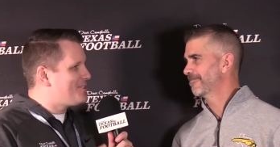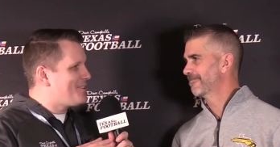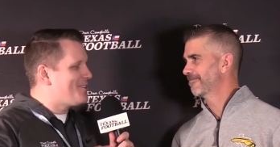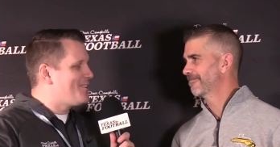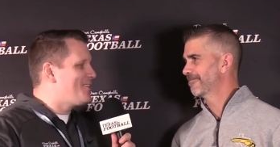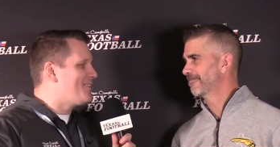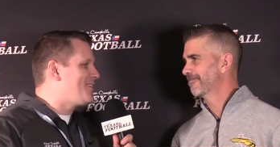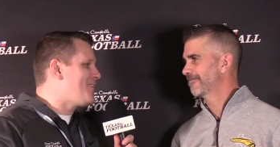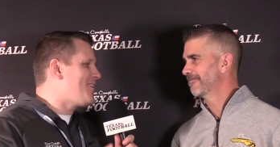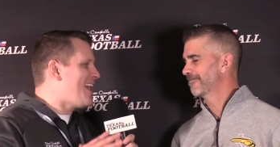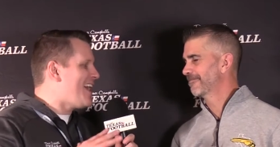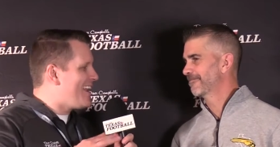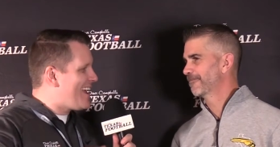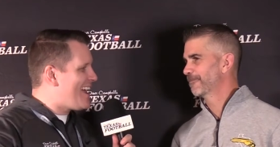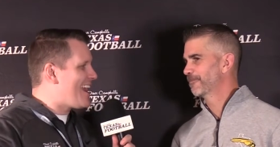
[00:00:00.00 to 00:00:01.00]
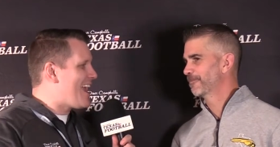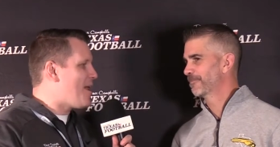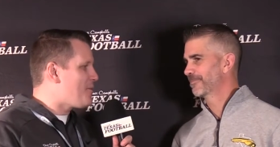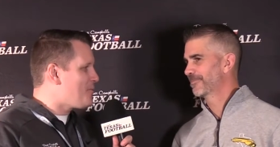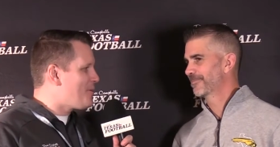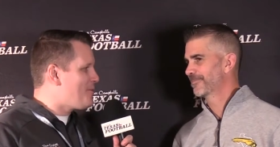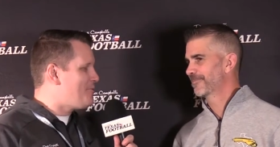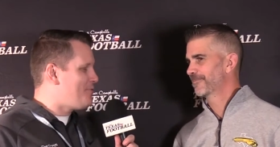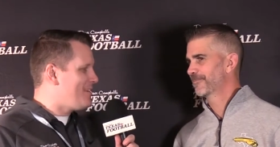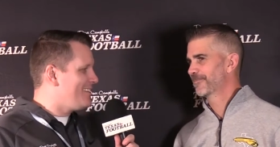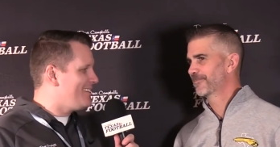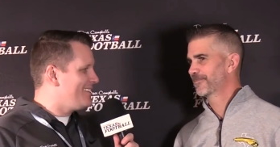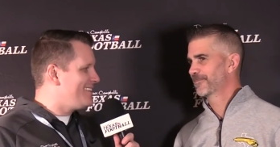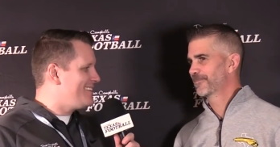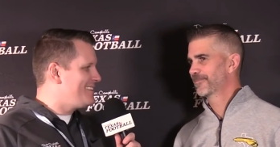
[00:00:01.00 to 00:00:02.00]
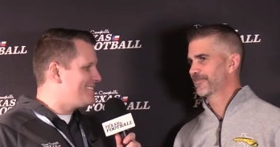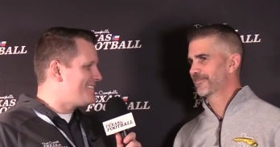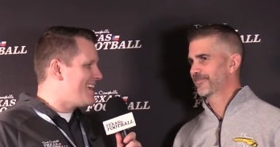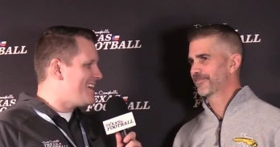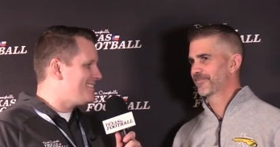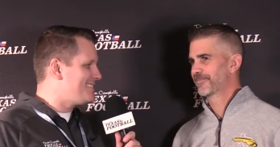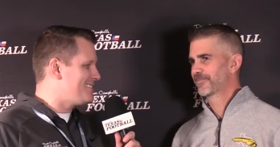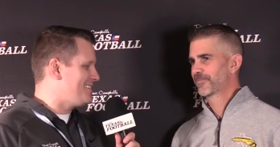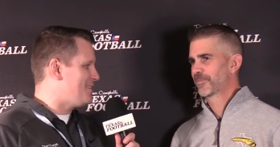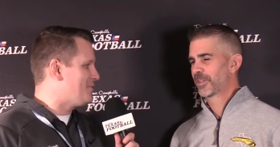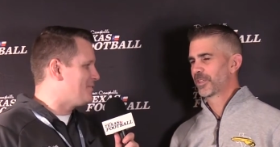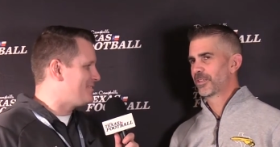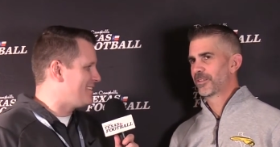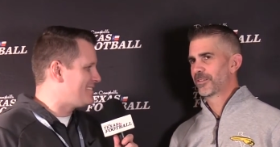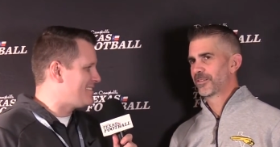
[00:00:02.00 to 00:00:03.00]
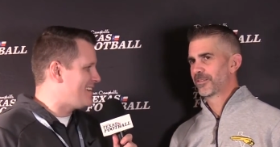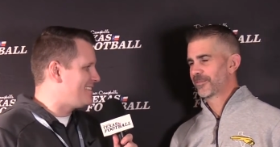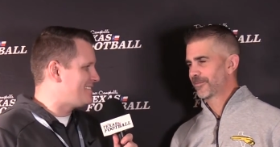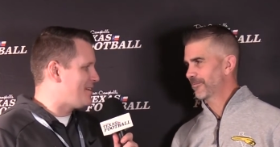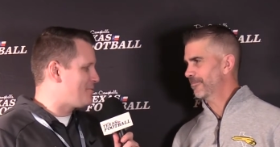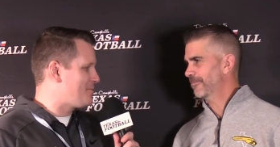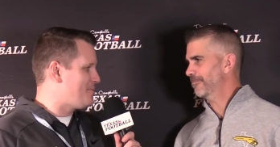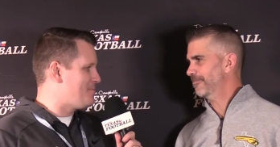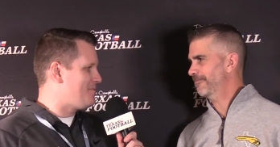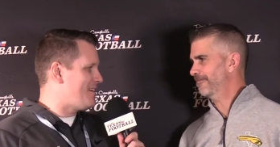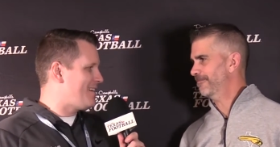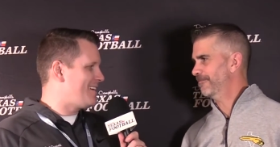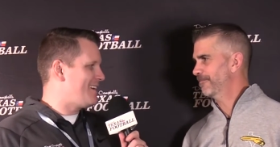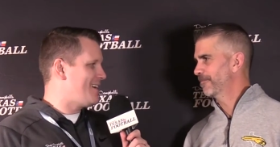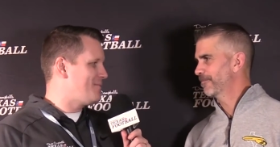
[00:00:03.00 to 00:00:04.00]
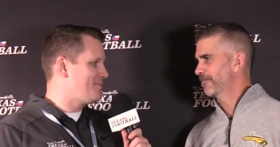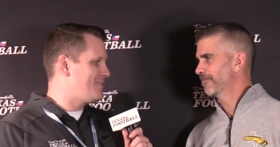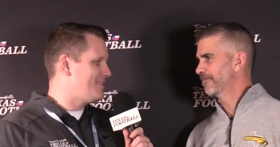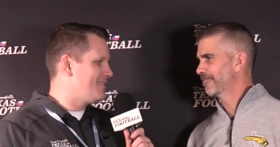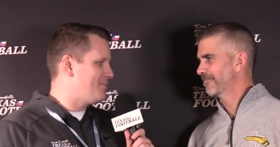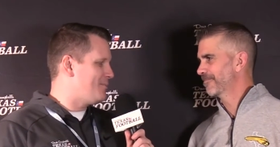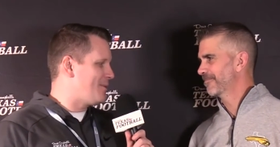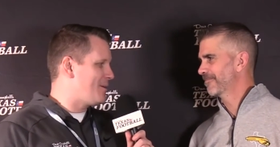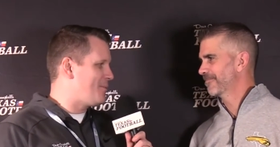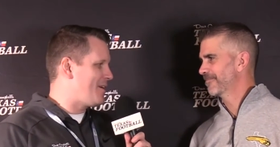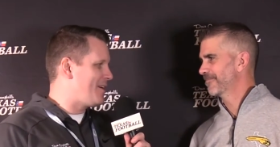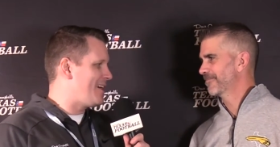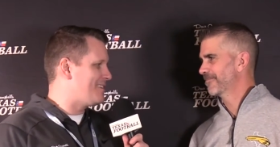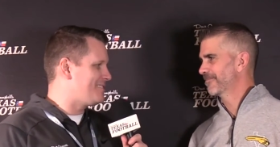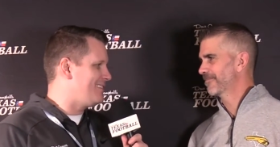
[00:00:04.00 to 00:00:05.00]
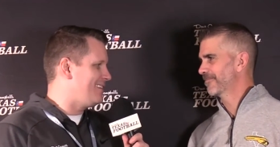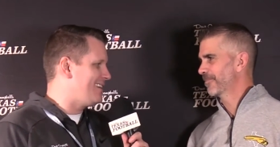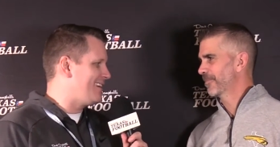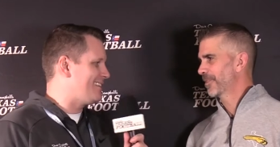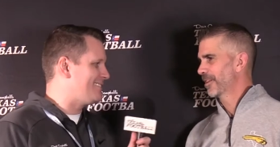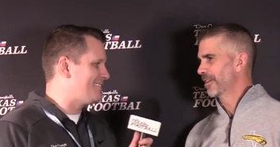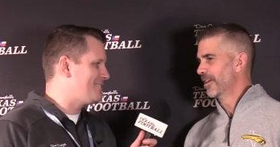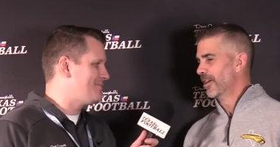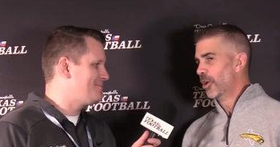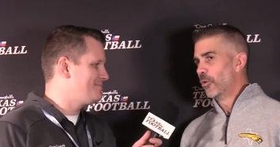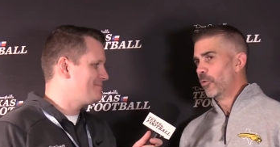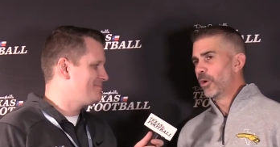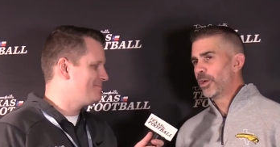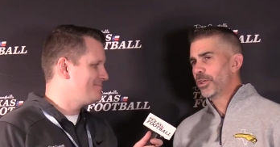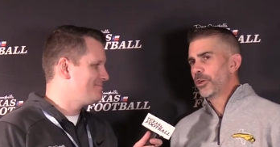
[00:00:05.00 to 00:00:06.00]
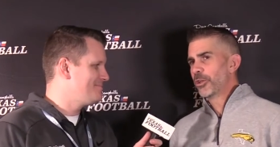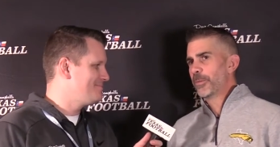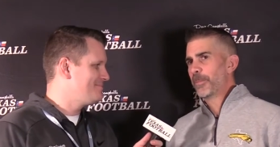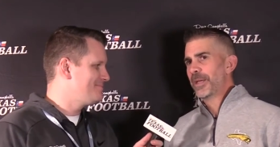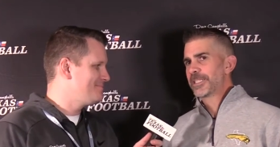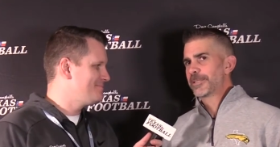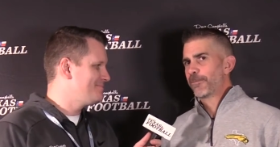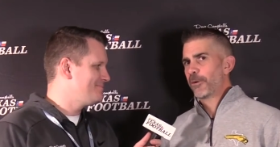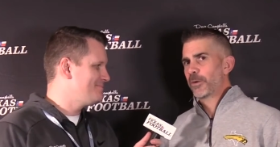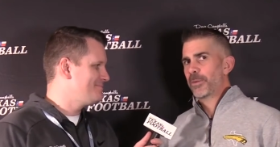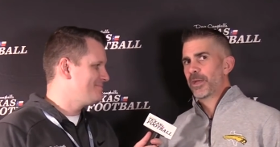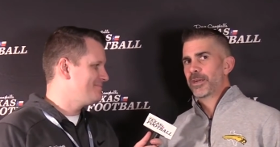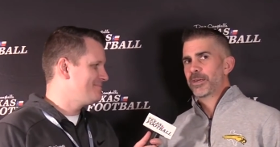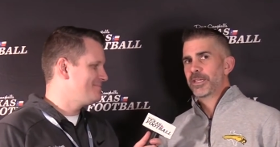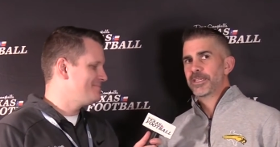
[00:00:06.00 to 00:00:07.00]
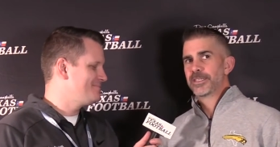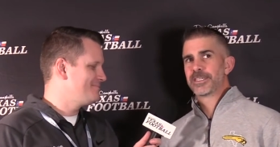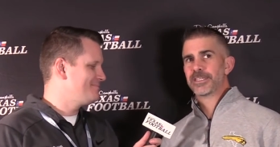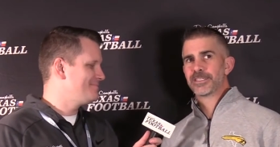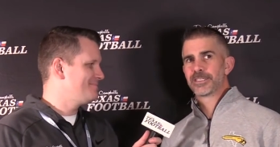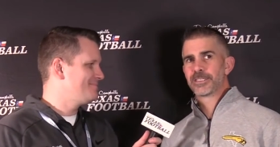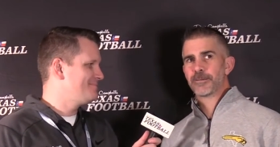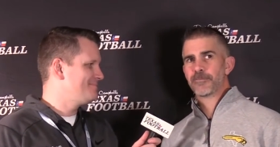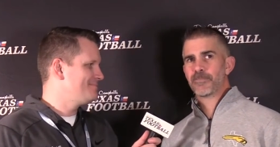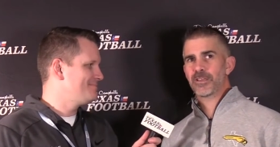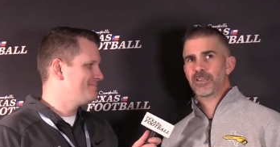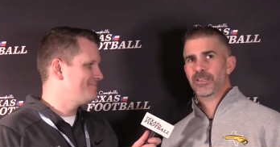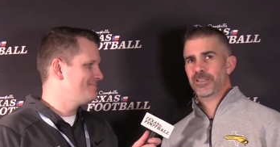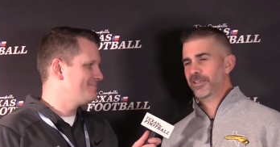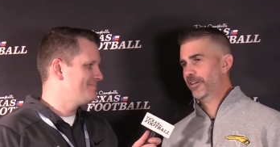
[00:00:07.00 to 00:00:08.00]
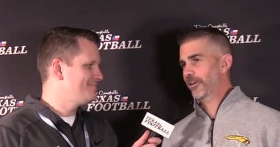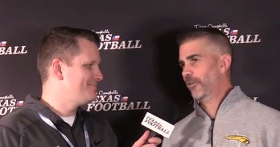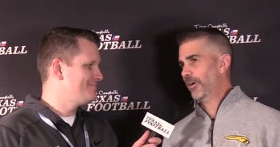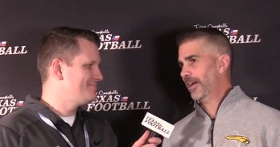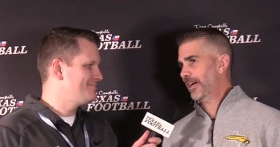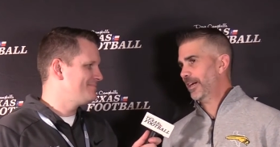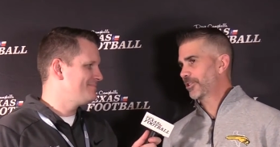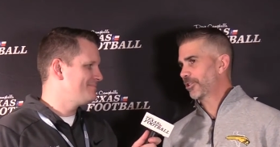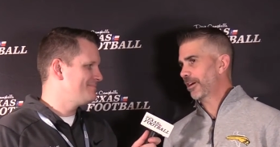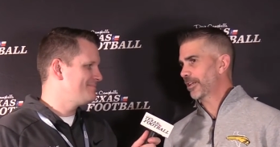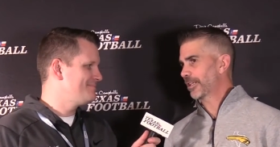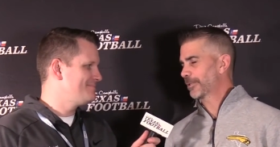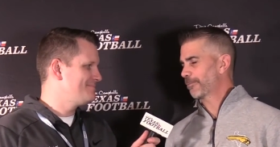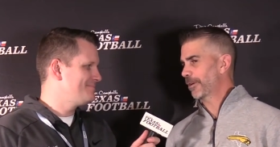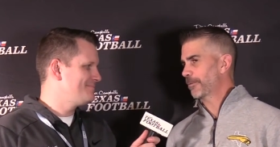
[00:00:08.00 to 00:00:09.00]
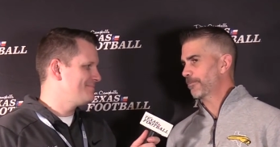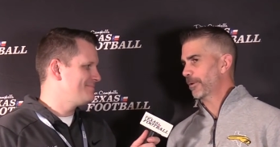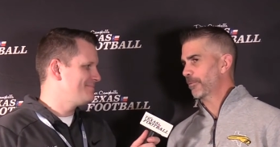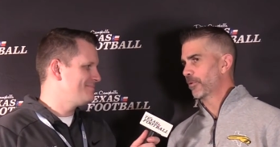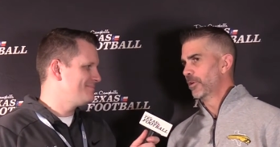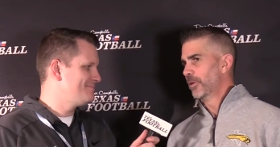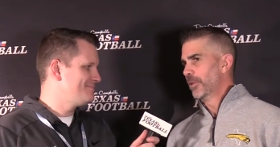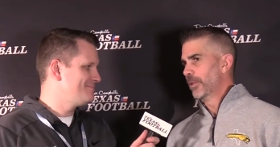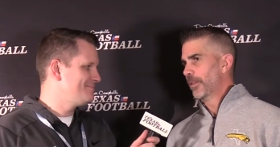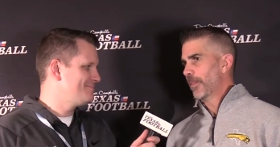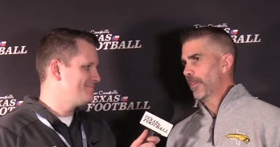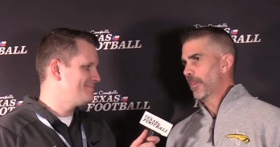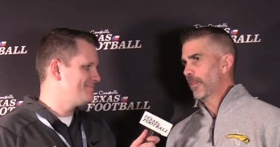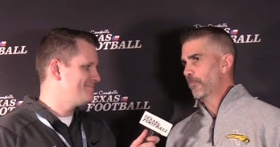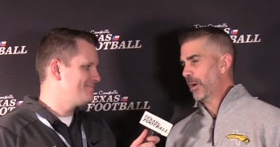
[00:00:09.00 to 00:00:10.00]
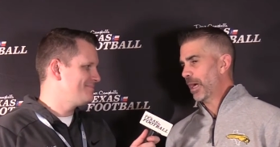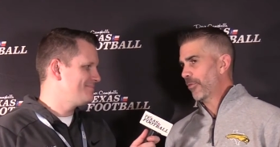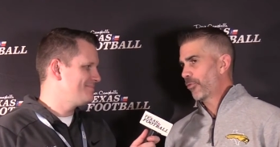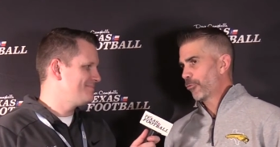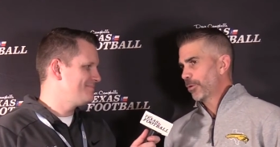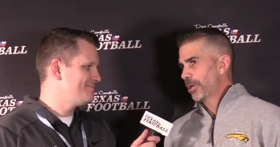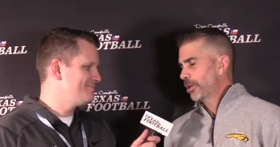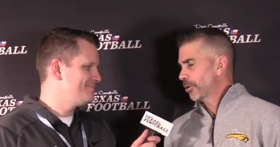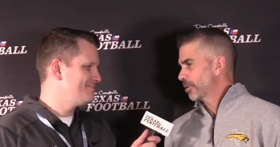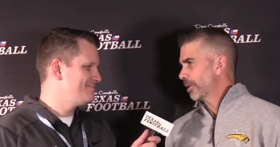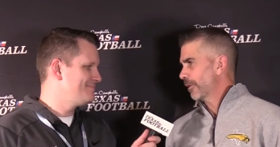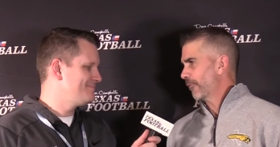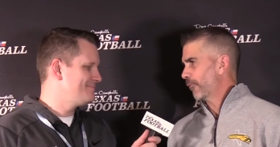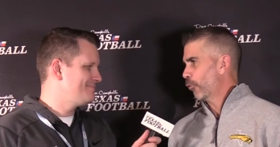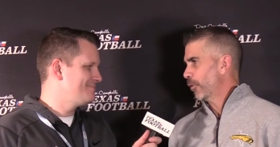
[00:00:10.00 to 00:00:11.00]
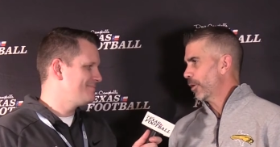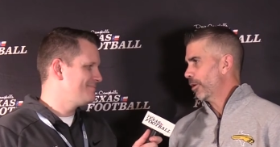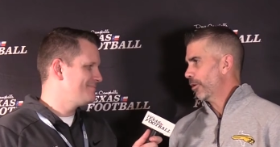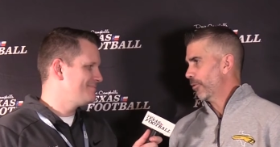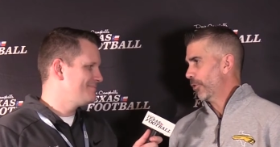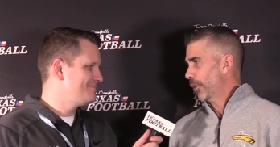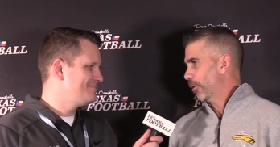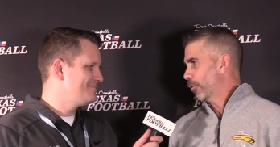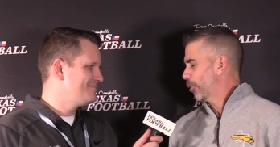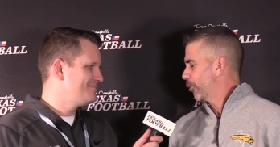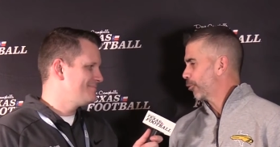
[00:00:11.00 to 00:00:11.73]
Speaker 1: your, your head at? How are we feeling these days? You know, six days out from finding out the where, where you guys are going to land.
Speaker 2: Well, you know, the best part about it is is you know I, I try to explain to people my three years at Forney are the only